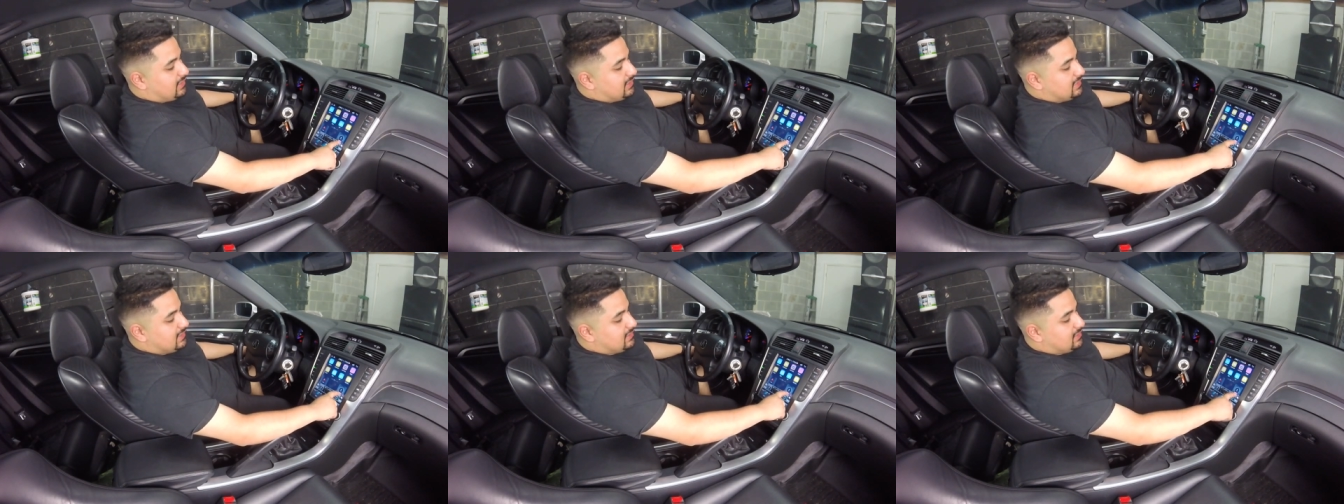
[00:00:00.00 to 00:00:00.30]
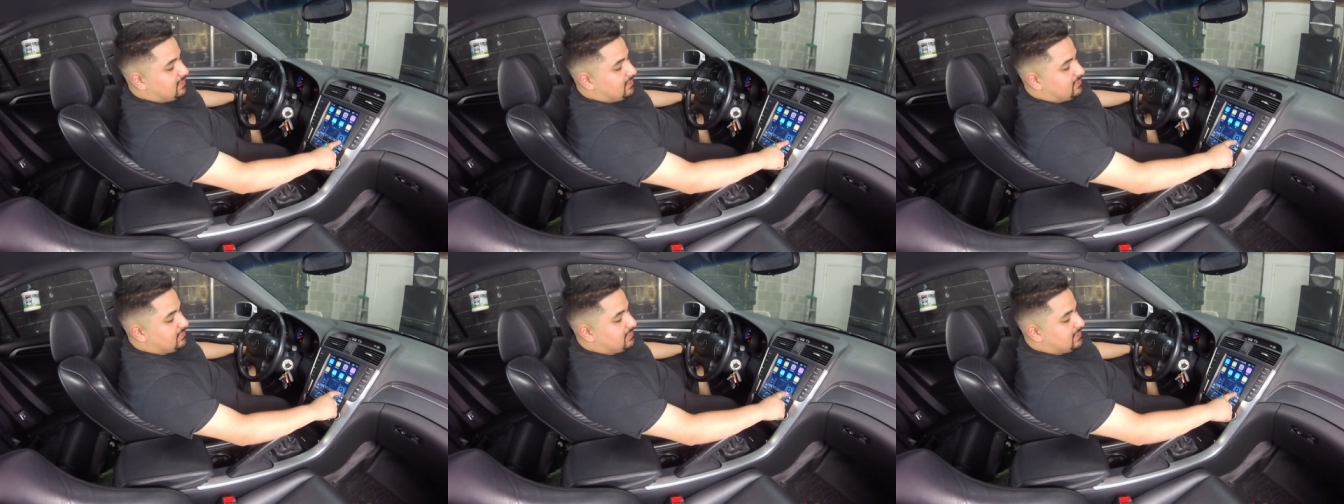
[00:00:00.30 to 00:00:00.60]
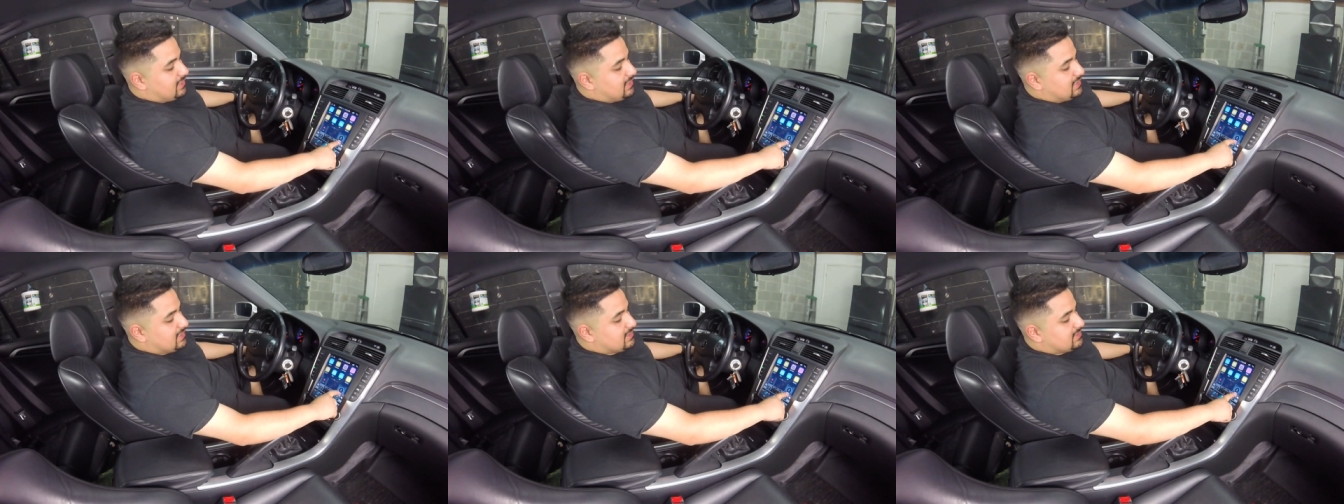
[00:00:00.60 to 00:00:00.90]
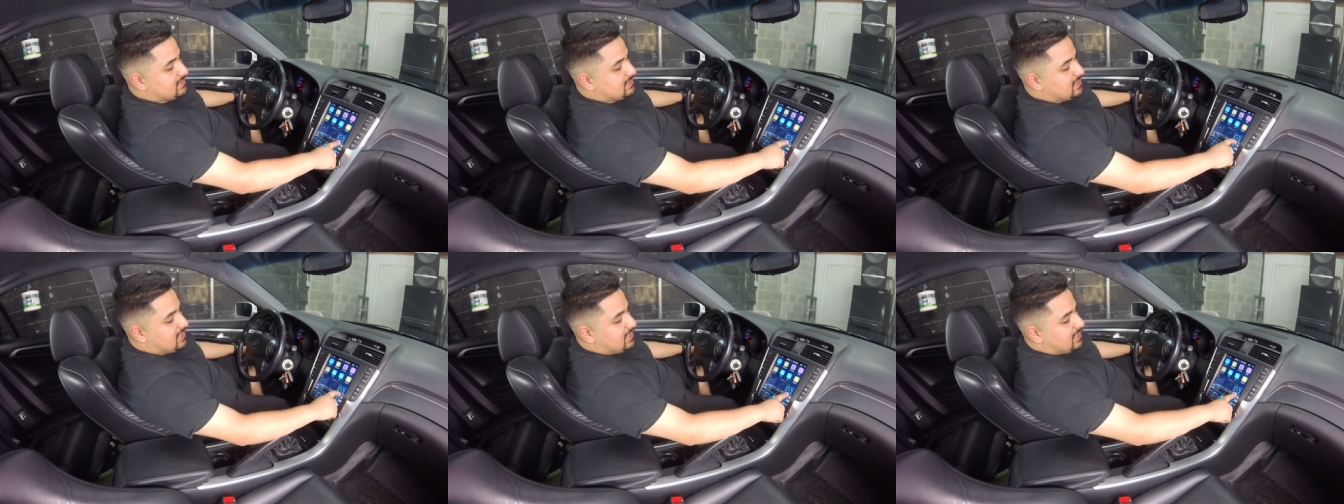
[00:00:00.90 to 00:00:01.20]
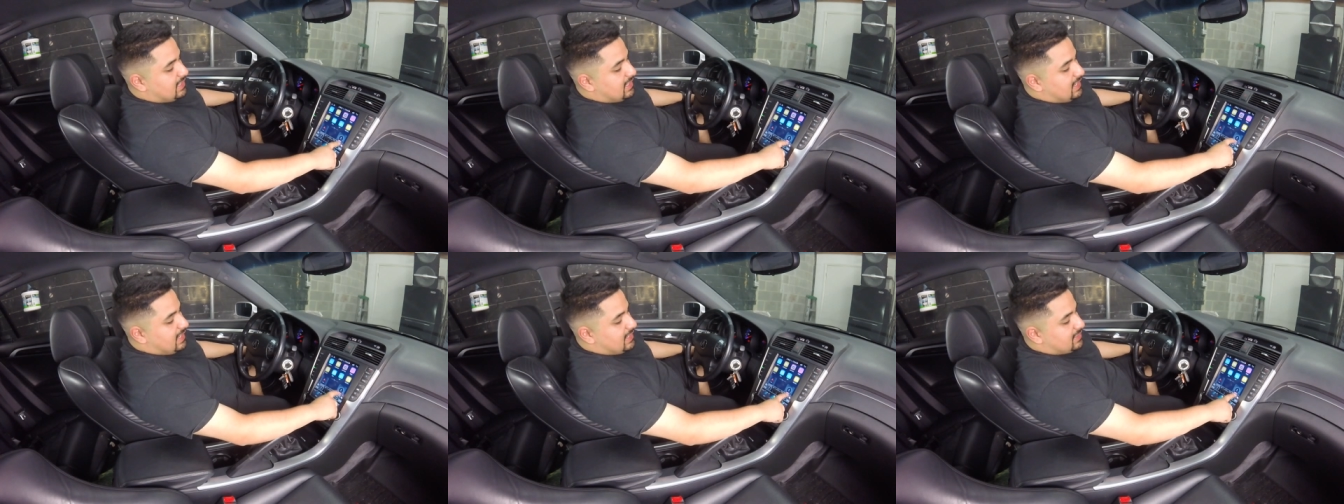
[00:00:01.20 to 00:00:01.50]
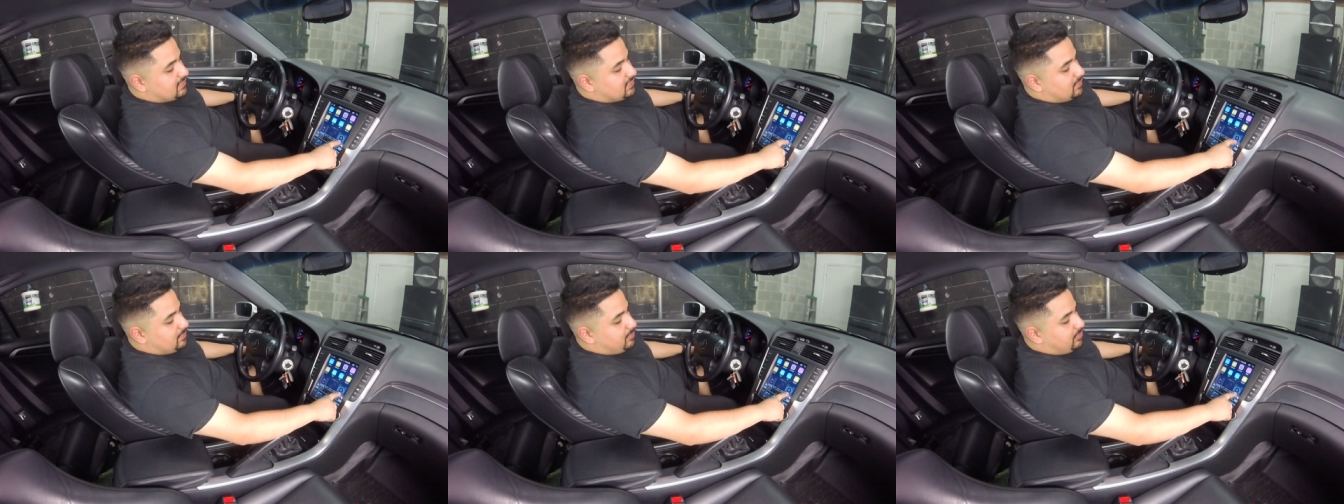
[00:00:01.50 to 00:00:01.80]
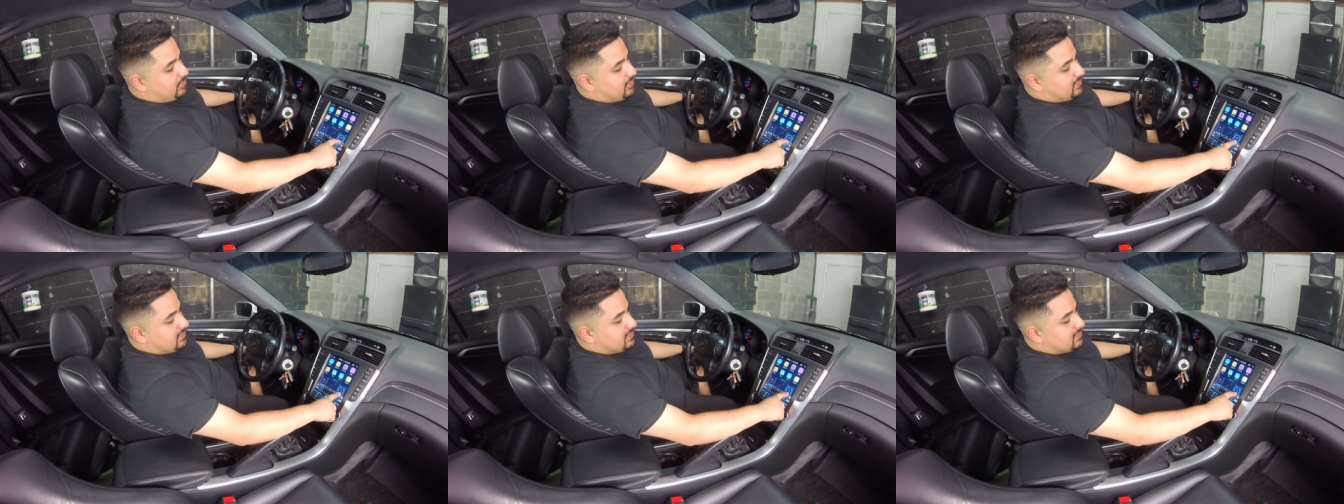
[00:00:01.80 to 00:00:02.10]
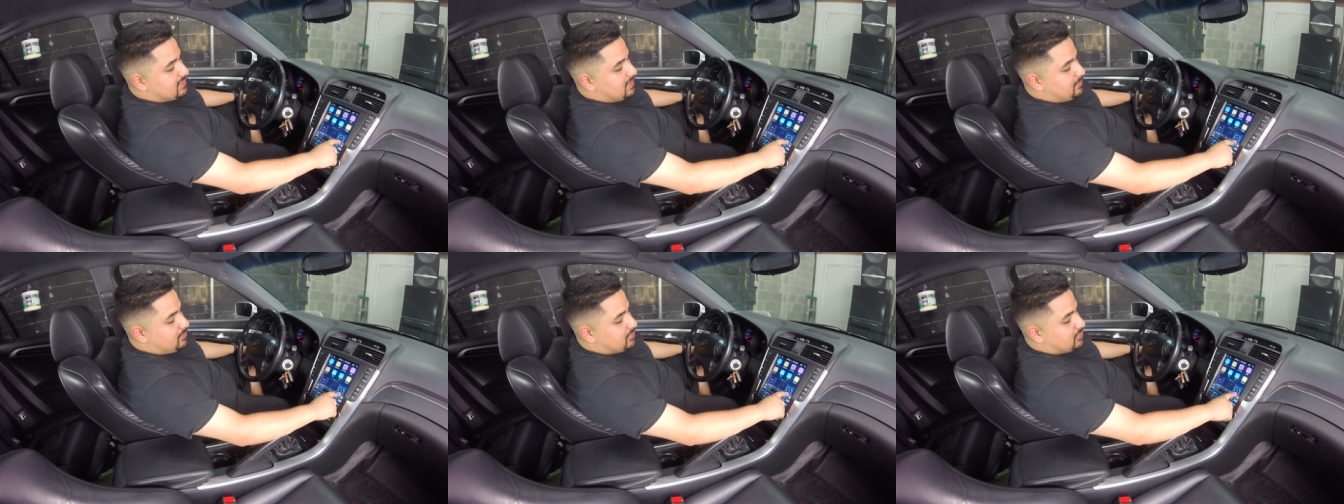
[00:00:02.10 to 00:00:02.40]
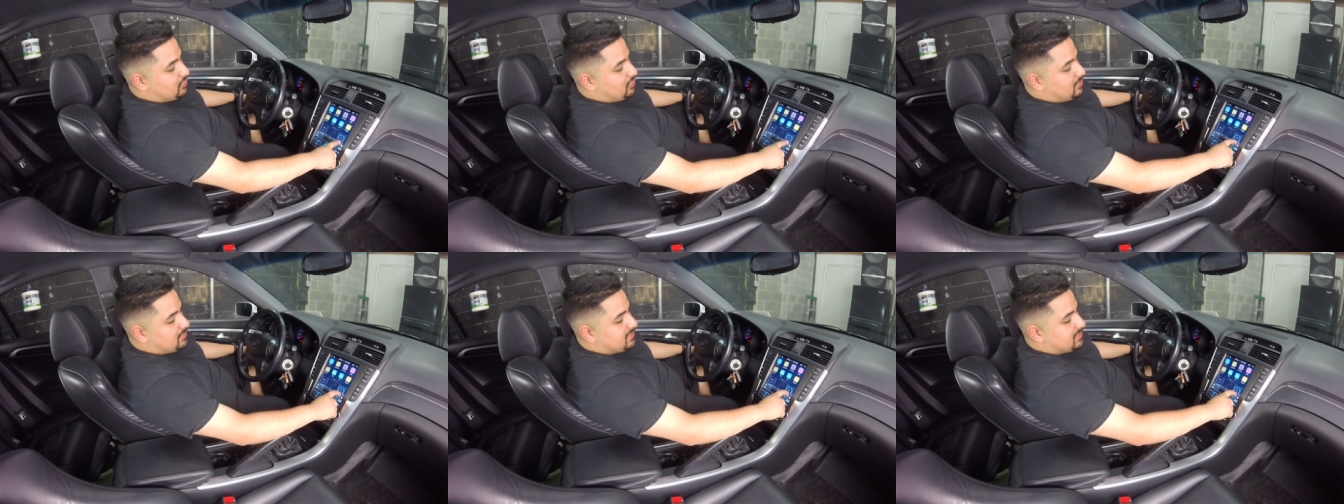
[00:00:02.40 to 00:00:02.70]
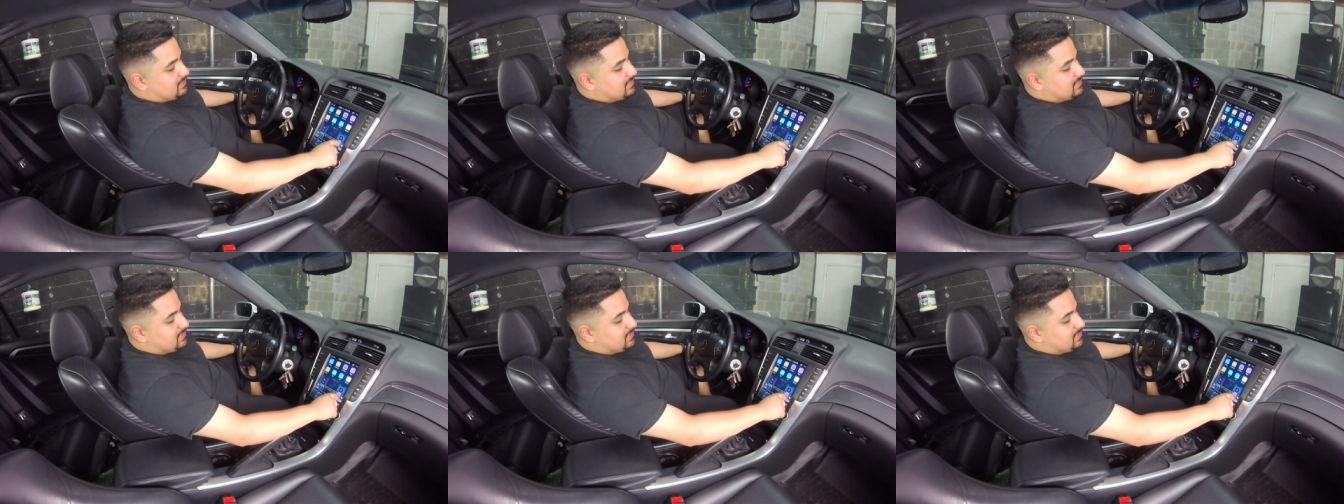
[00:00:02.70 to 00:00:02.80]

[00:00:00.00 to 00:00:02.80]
And then the other thing is, as you're putting the temperature up,